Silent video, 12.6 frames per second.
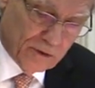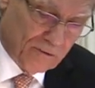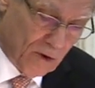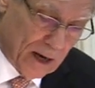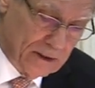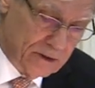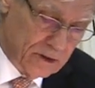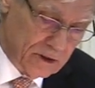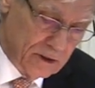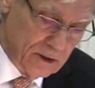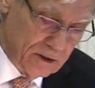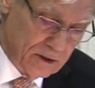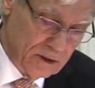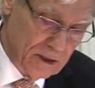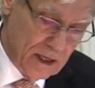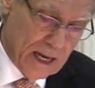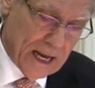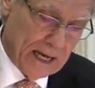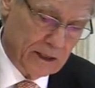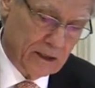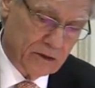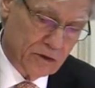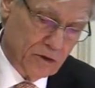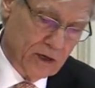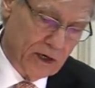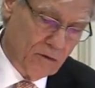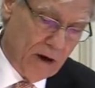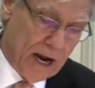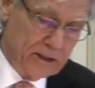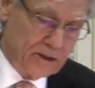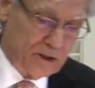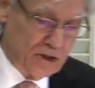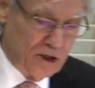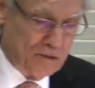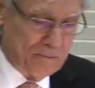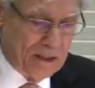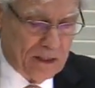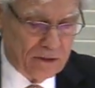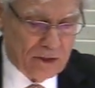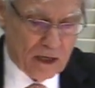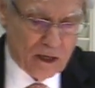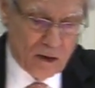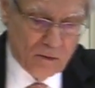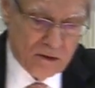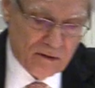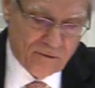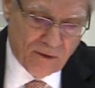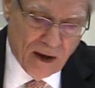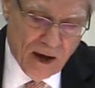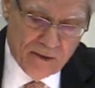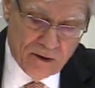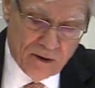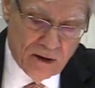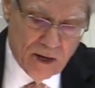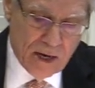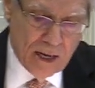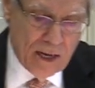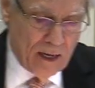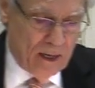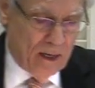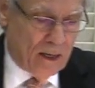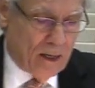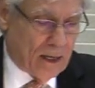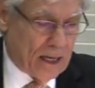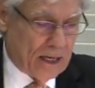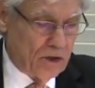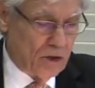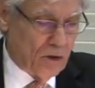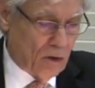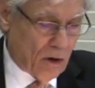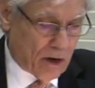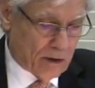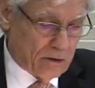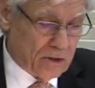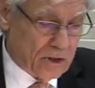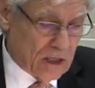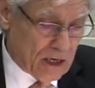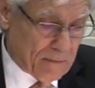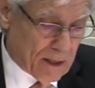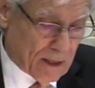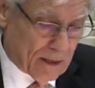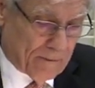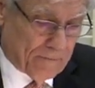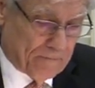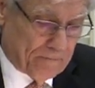of righteousness and concerning righteousness because I go to the Father and you no longer see me.